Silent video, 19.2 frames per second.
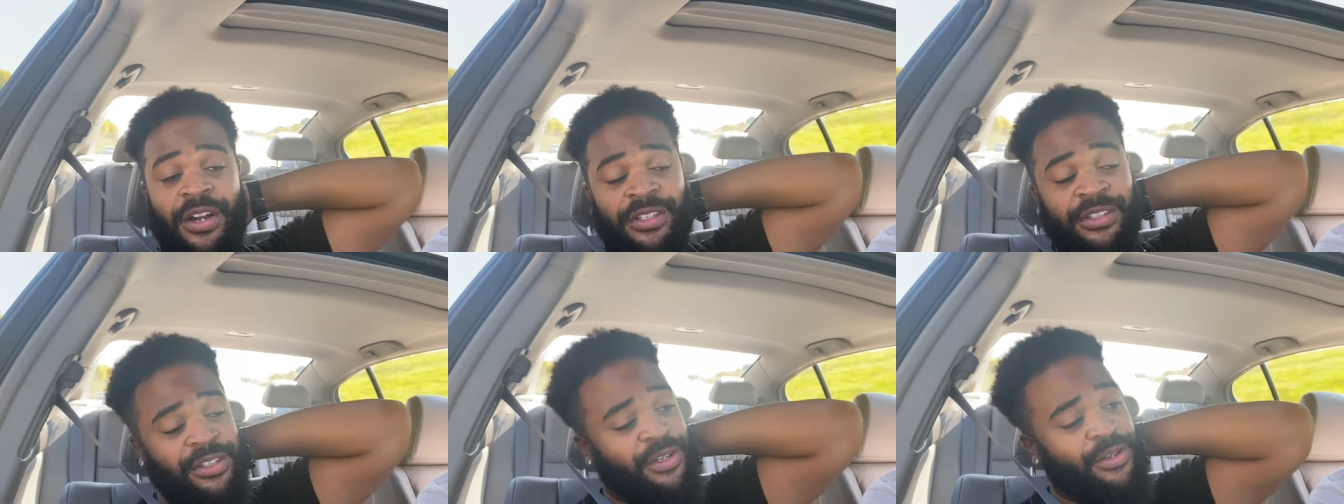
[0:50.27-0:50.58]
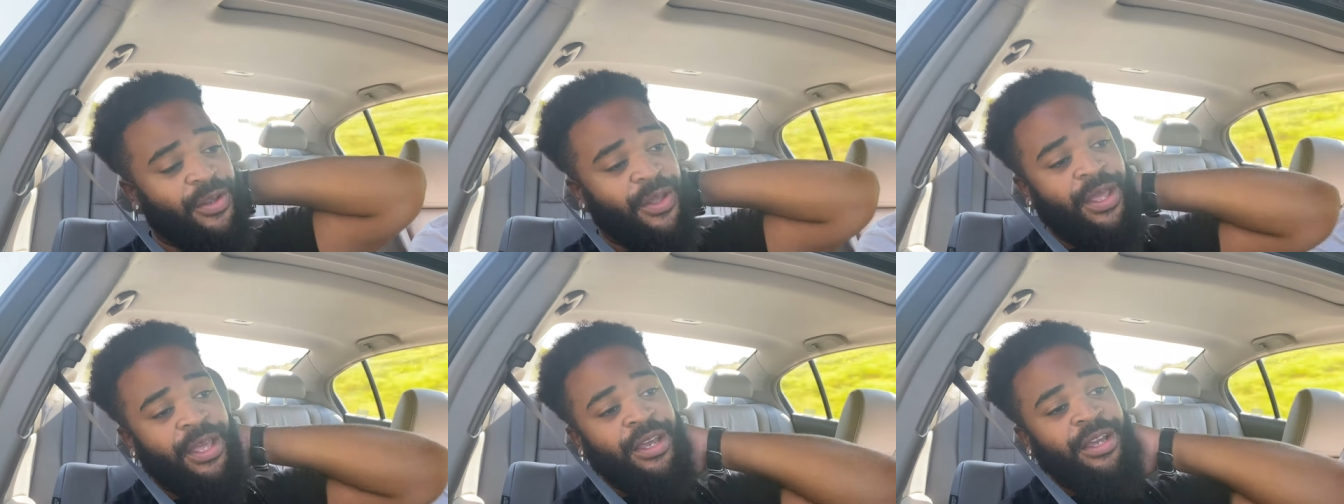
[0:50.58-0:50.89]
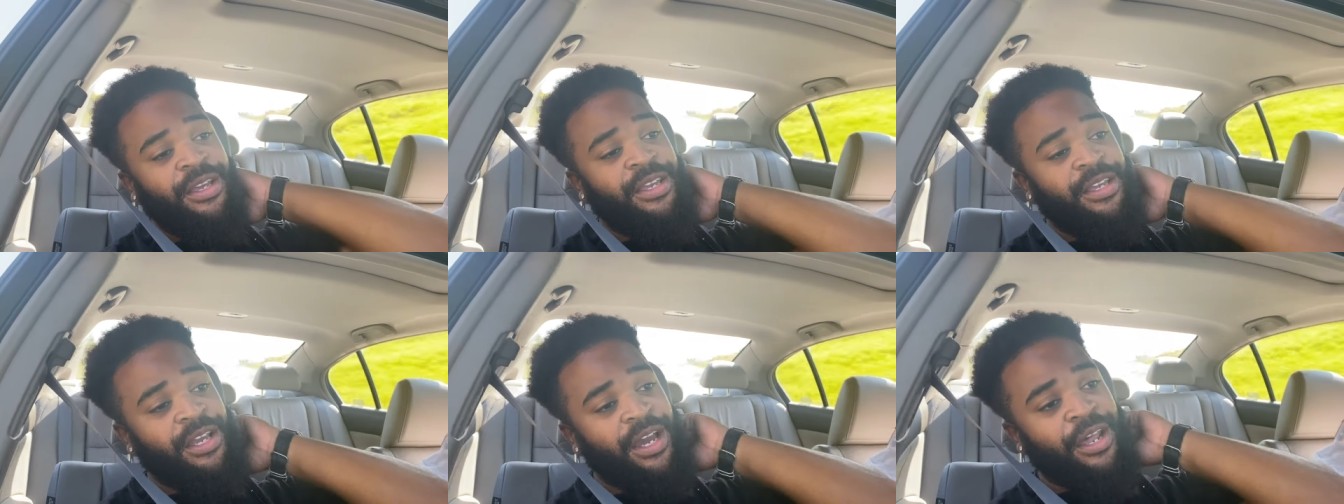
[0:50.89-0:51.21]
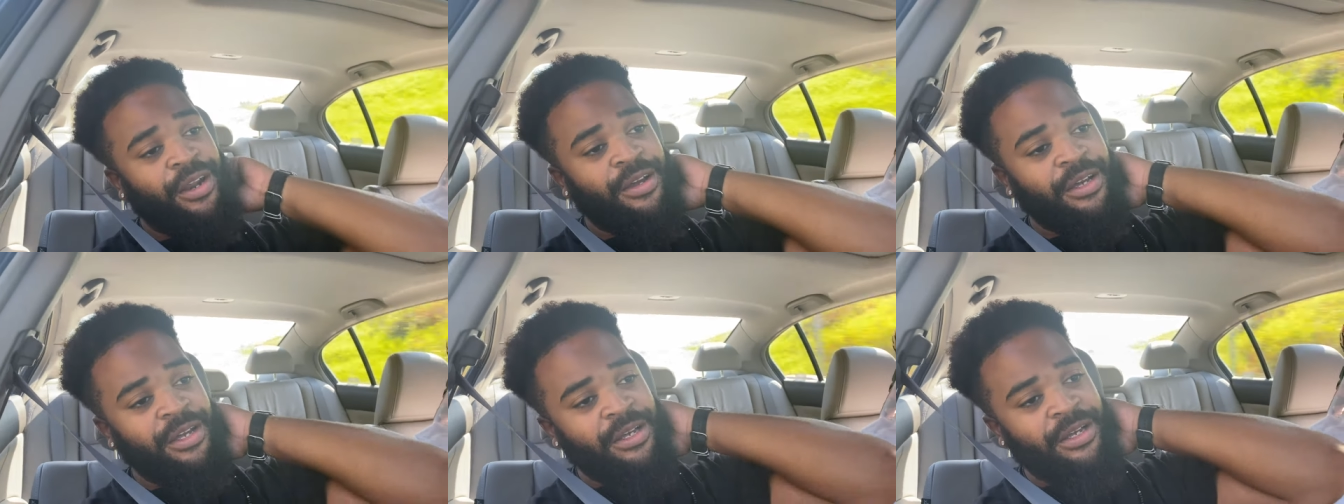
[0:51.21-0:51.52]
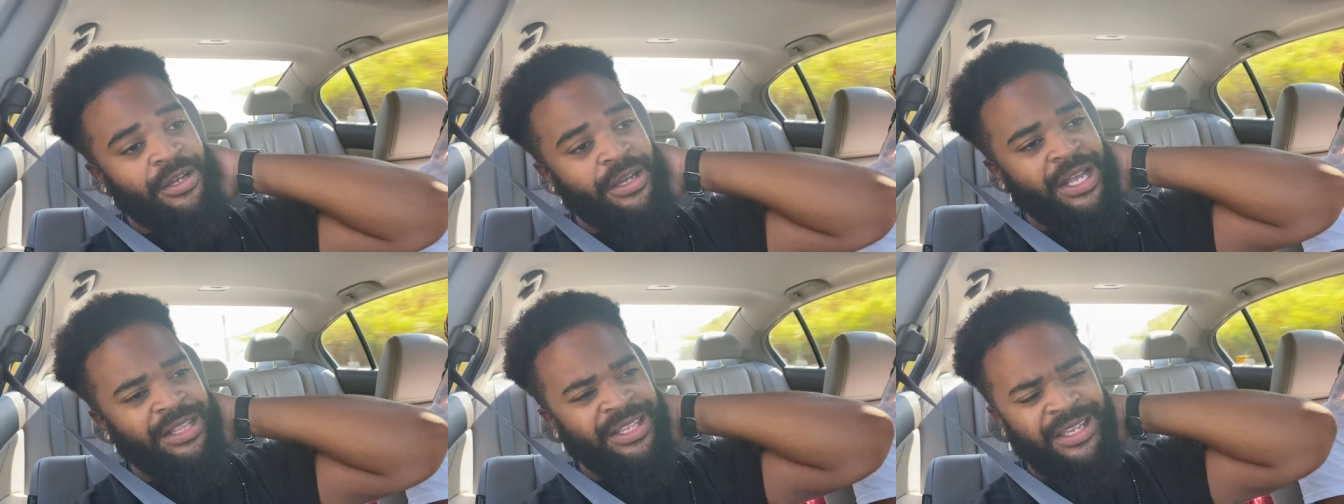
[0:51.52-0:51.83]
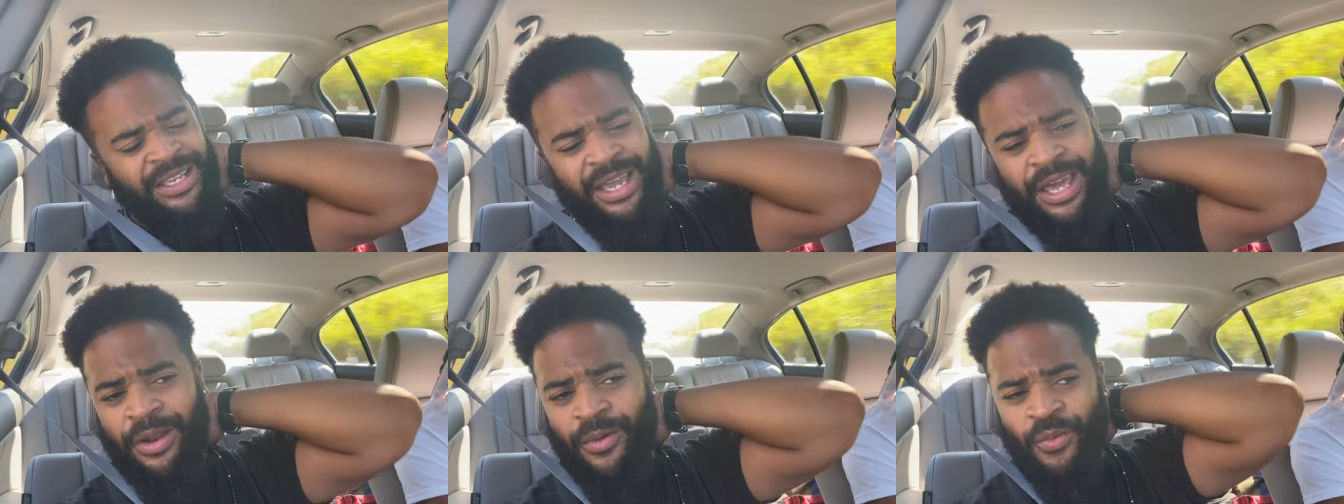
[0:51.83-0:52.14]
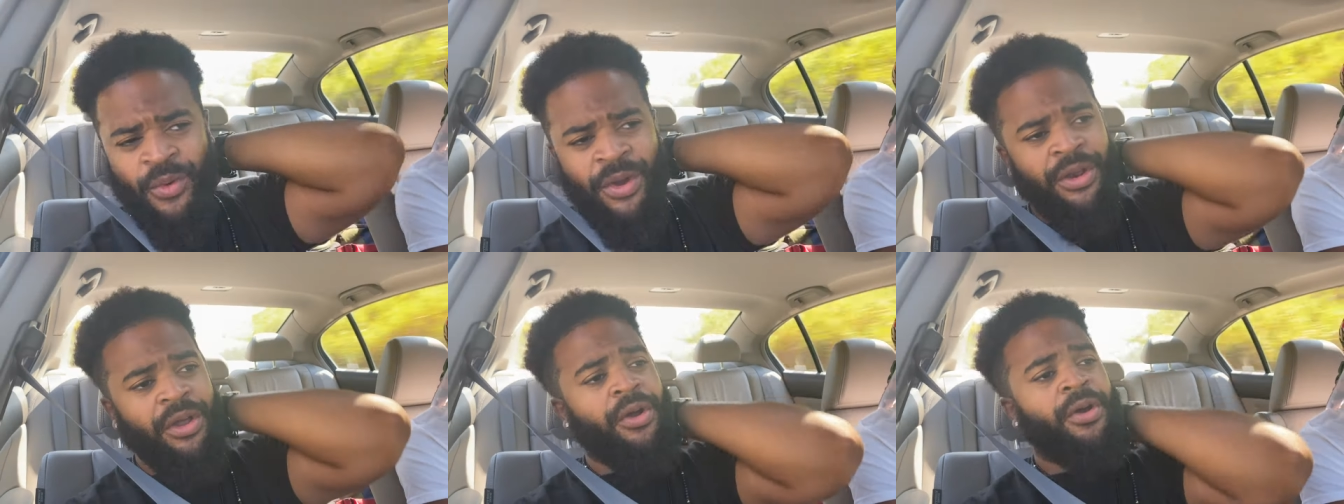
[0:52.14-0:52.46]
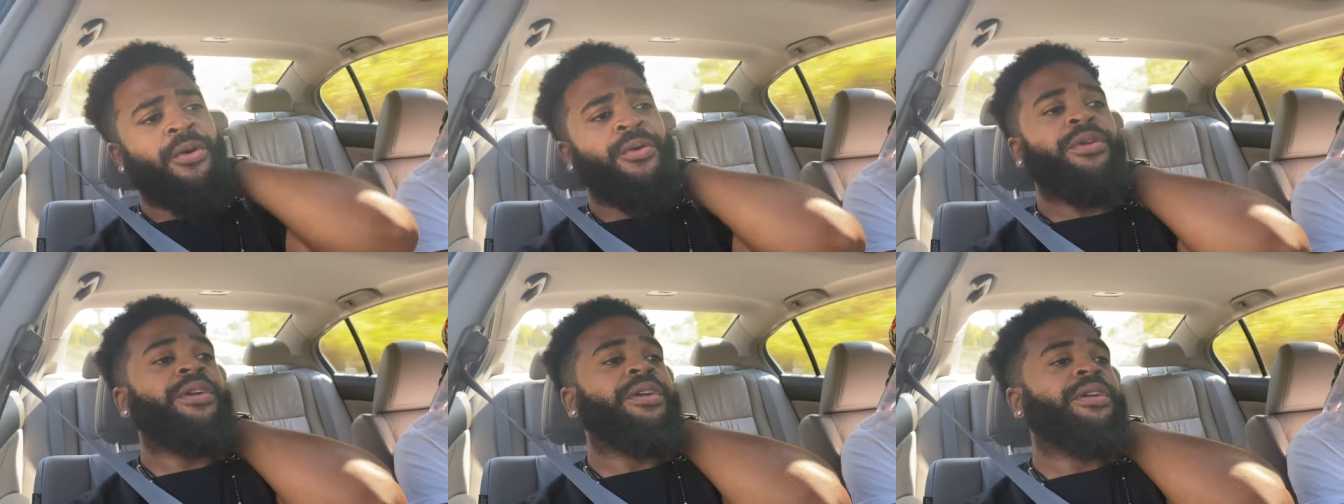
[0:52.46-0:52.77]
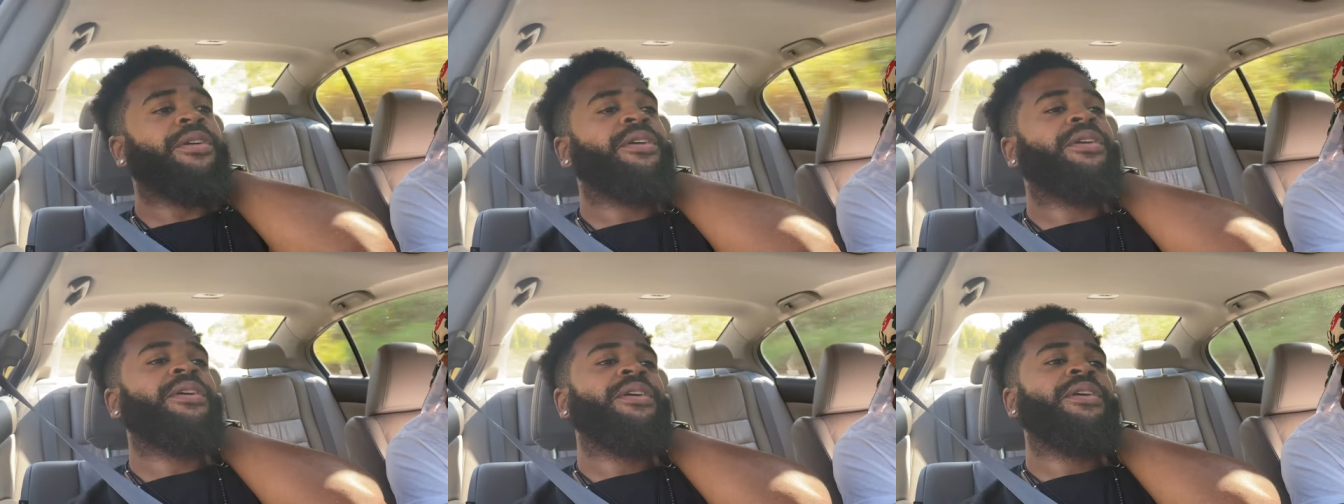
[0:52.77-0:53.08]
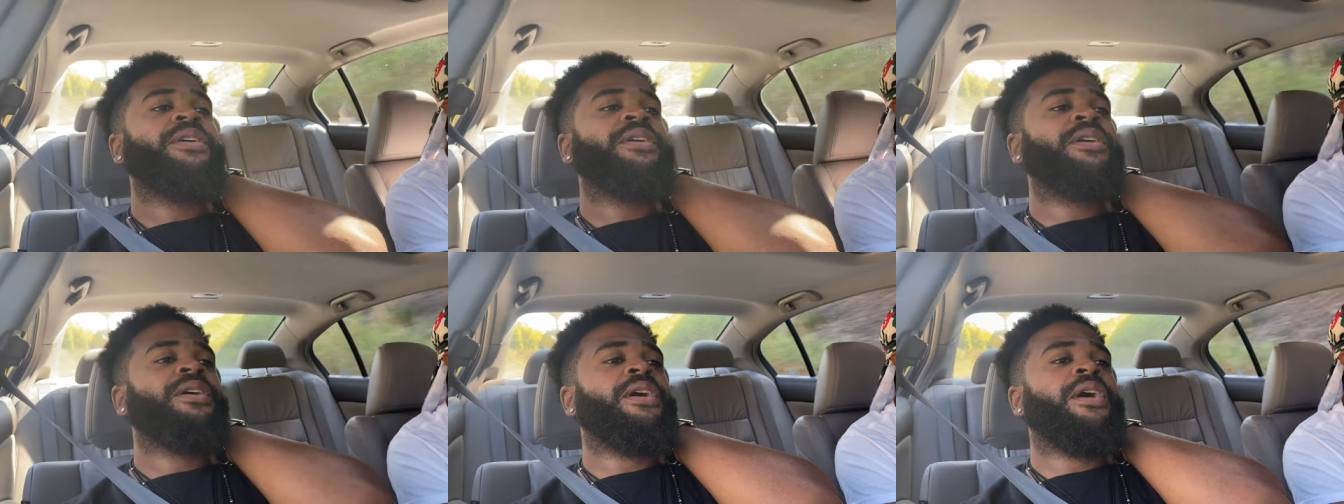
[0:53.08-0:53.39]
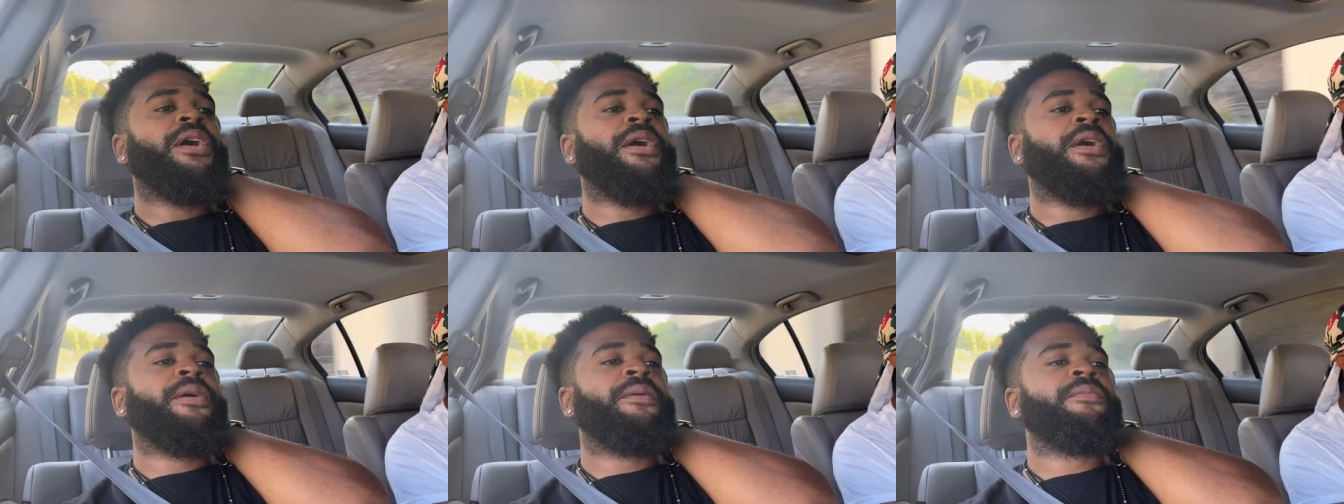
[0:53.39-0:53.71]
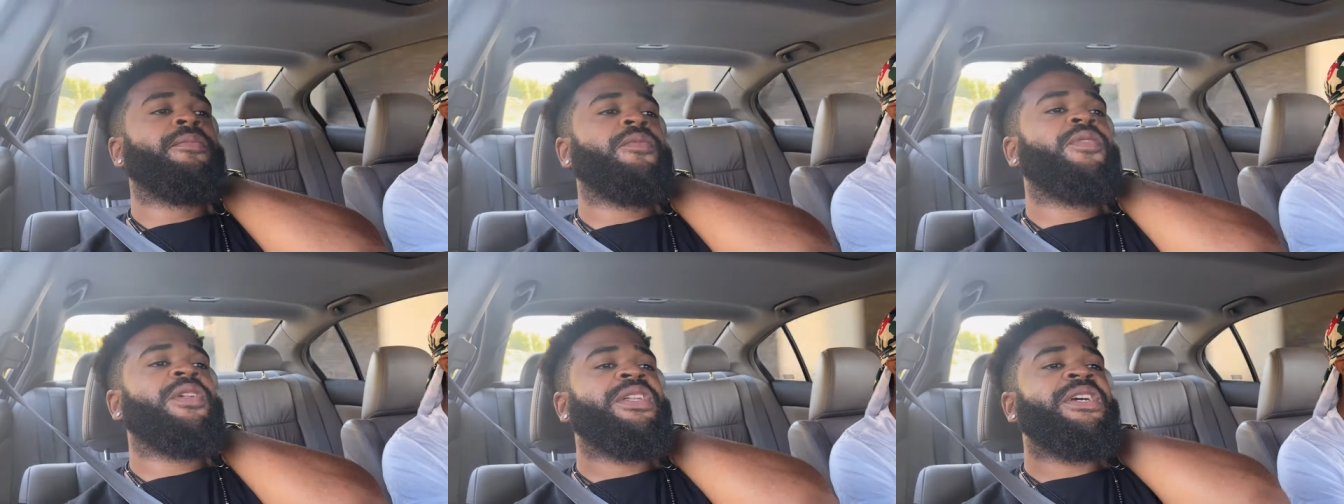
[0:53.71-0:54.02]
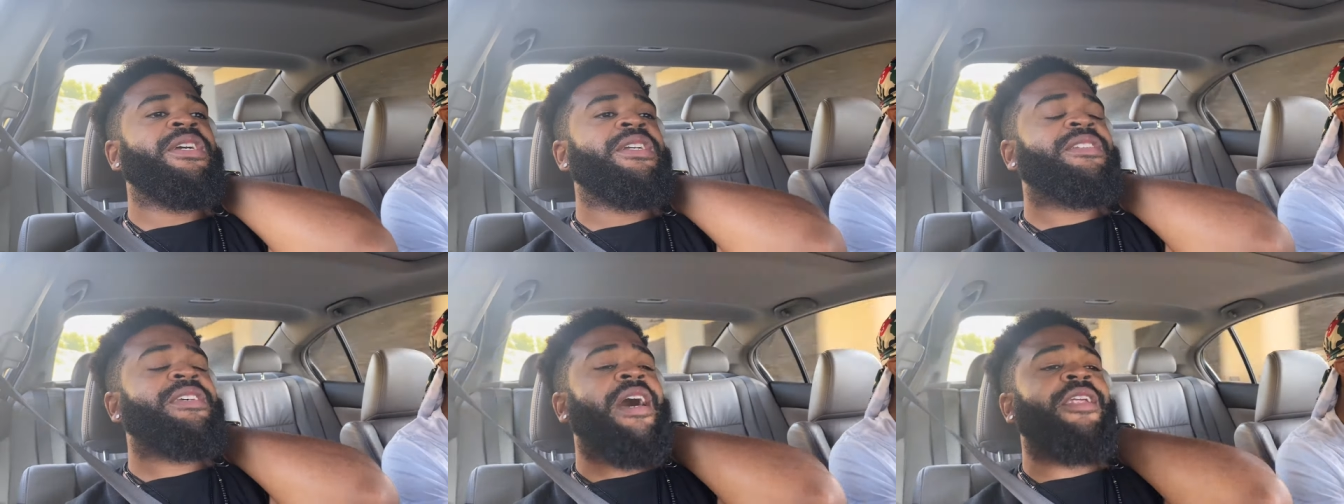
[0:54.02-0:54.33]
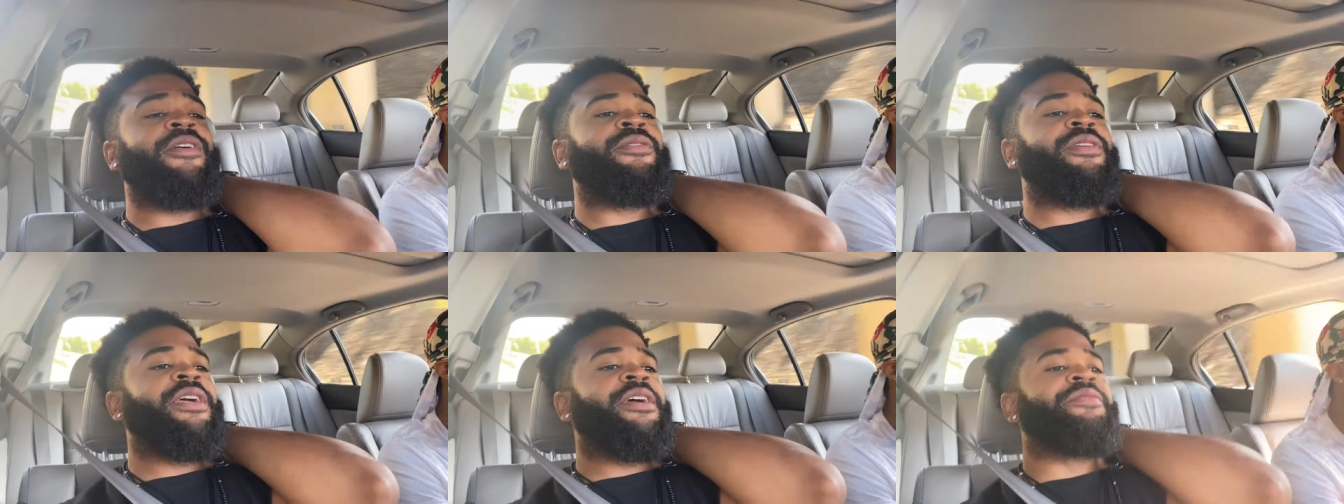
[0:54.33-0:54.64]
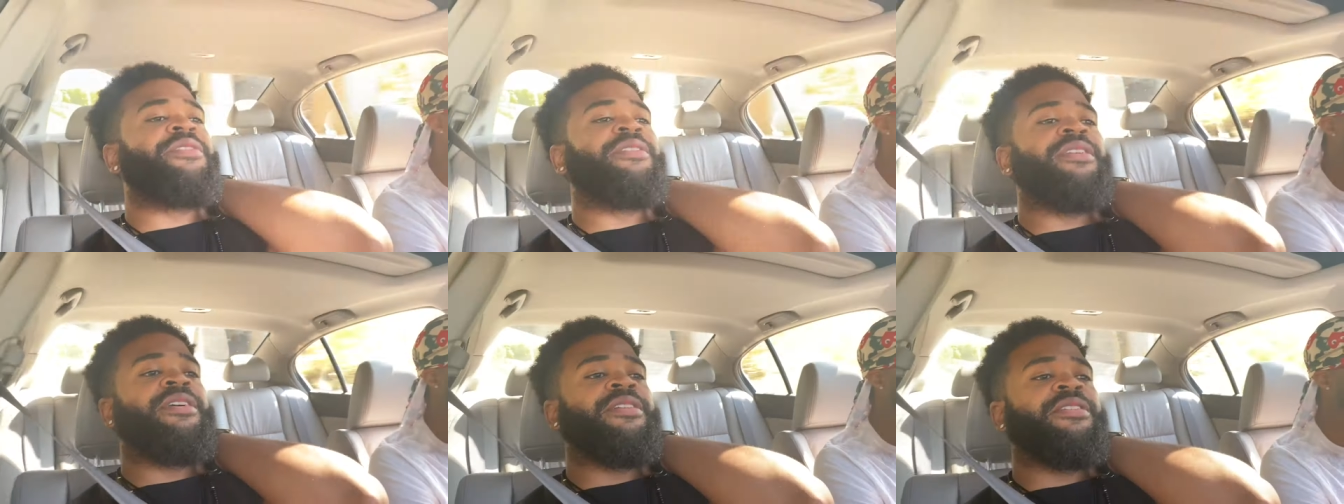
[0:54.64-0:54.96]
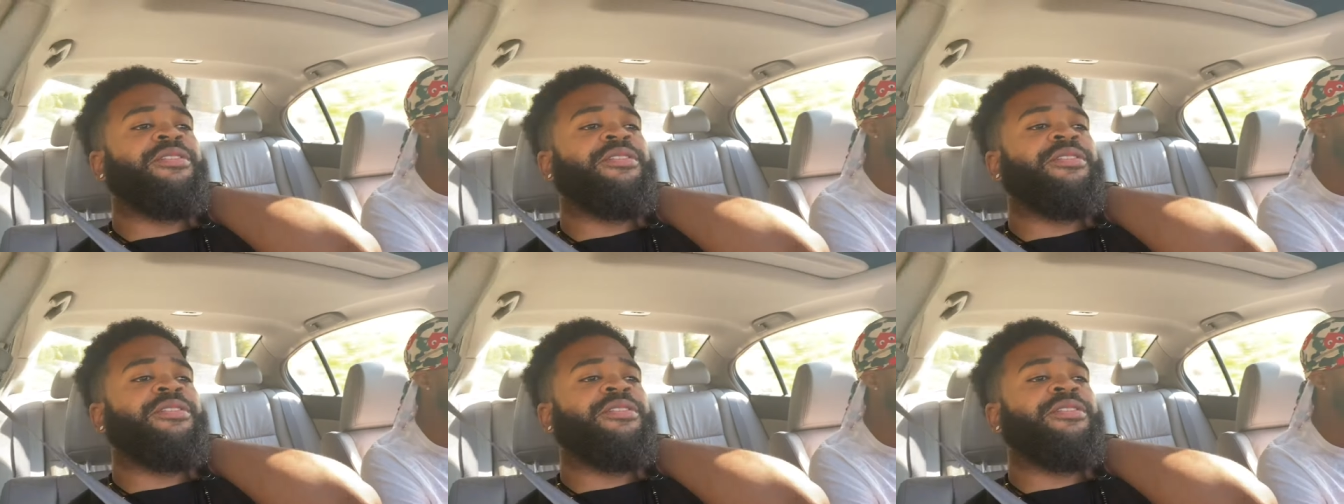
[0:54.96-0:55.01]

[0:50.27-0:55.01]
So he got a, uh, I think he got a one owner, um, clean title and everything.